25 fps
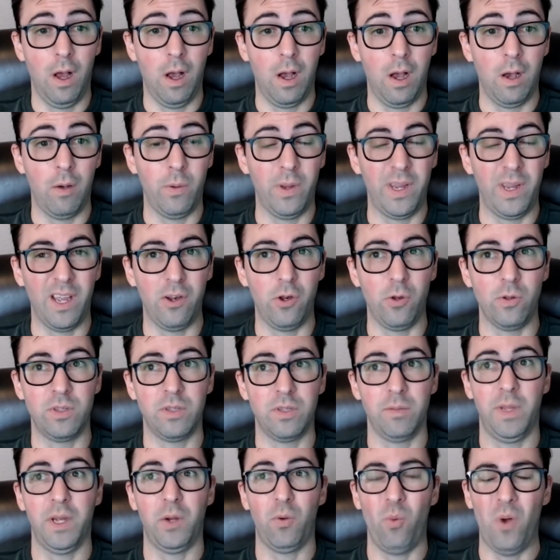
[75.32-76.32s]
We can do some
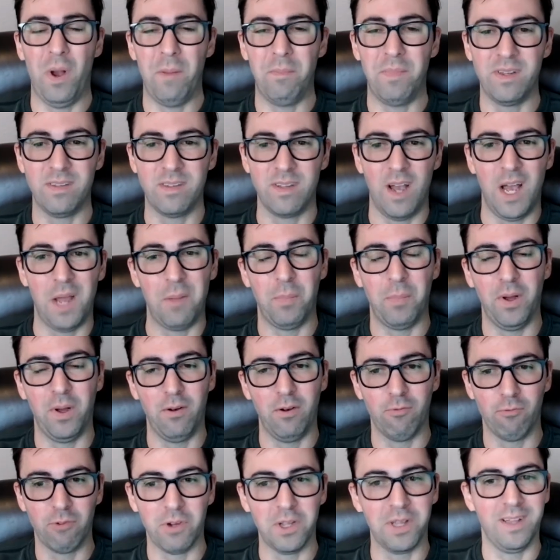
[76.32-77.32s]
like web design, but
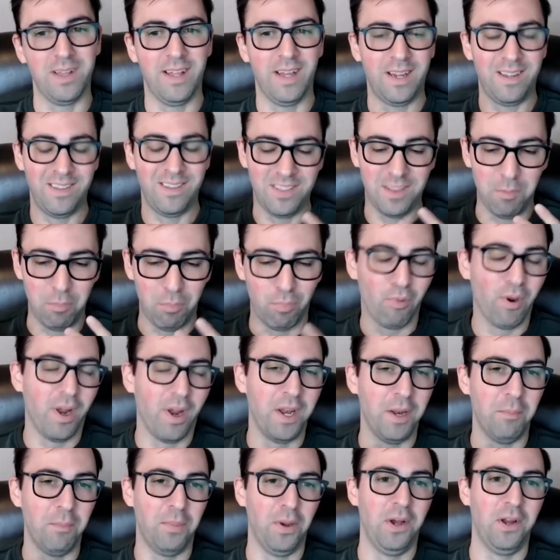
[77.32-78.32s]
really like the bread
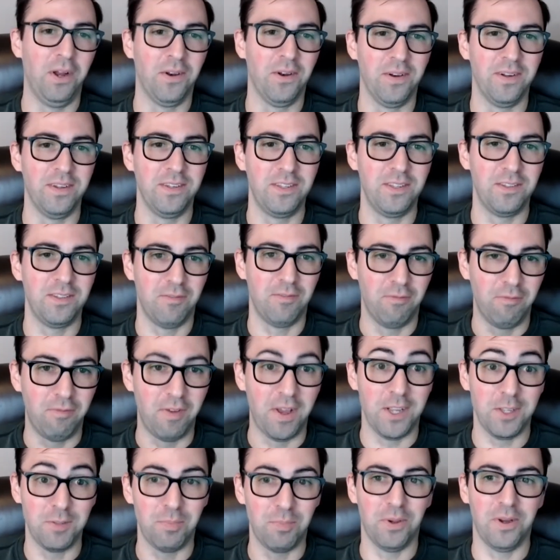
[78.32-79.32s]
and butter is
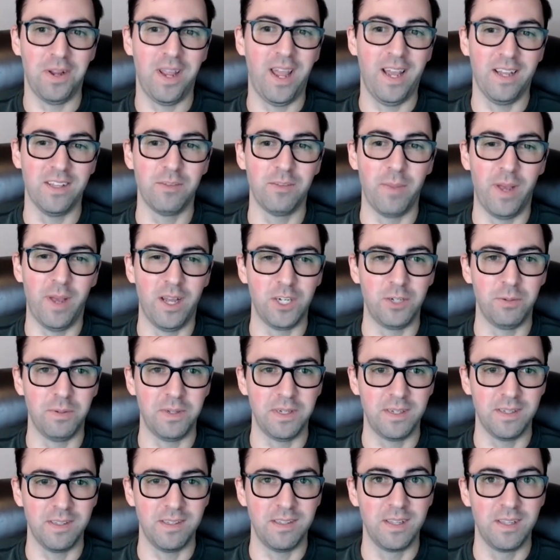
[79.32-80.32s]
Facebook ads management.
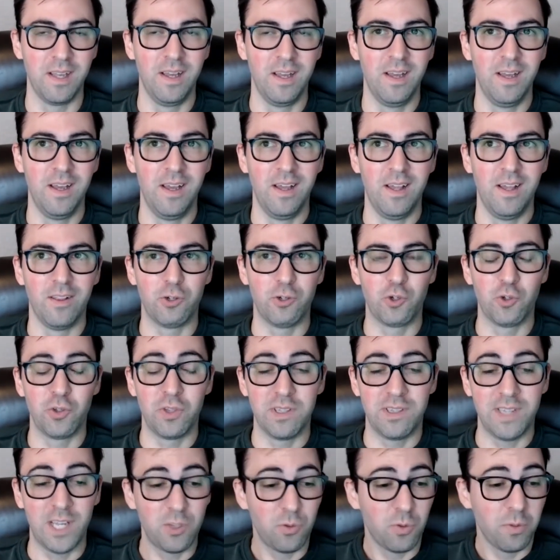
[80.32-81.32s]
Because the truth is
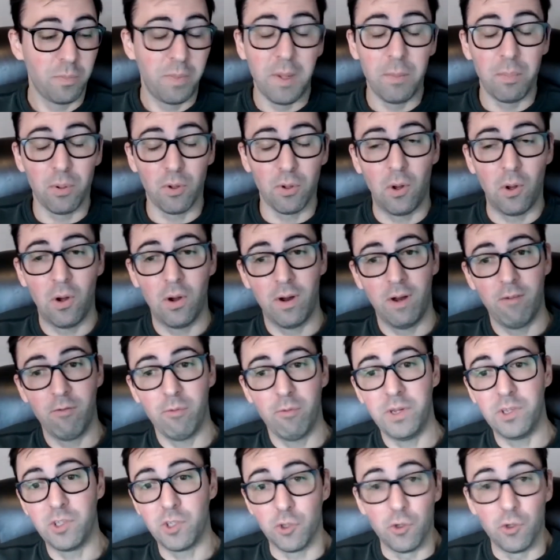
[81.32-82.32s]
that's where people are.
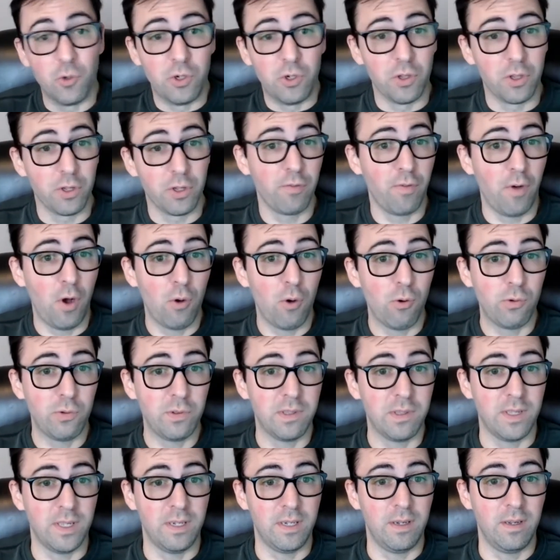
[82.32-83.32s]
Everybody's glued to their
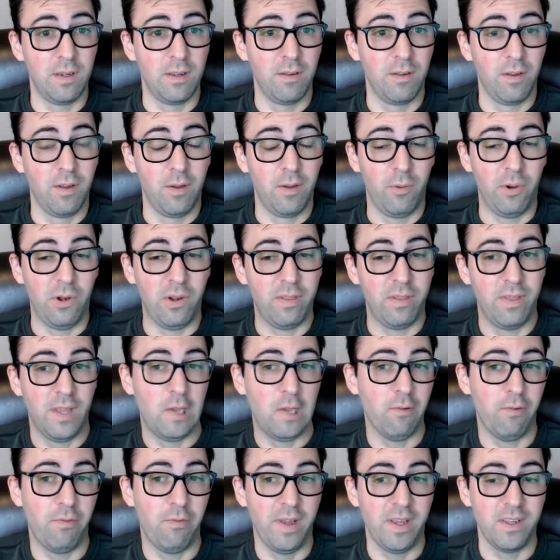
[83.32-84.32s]
phones. And when you think
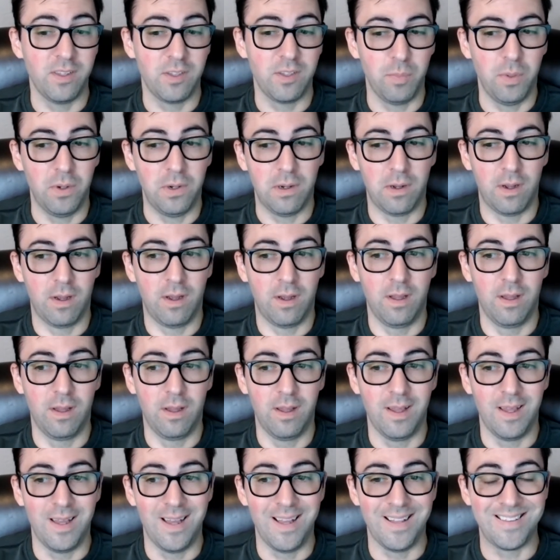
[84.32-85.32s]
of Facebook,
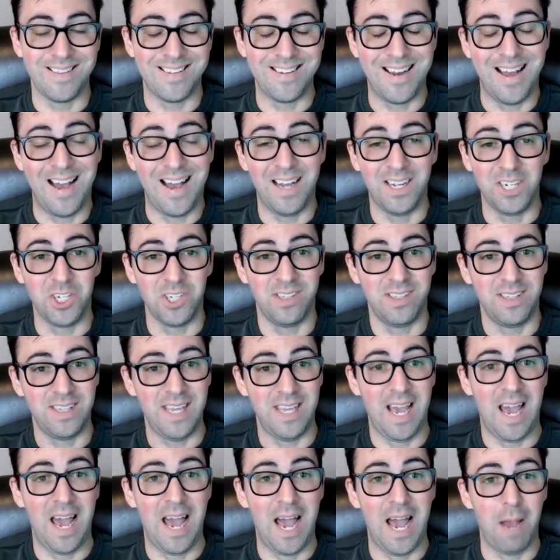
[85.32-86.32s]
it's not just the
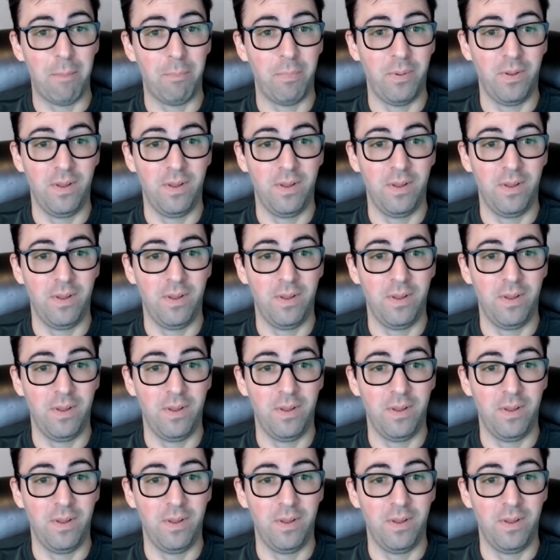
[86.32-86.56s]
app.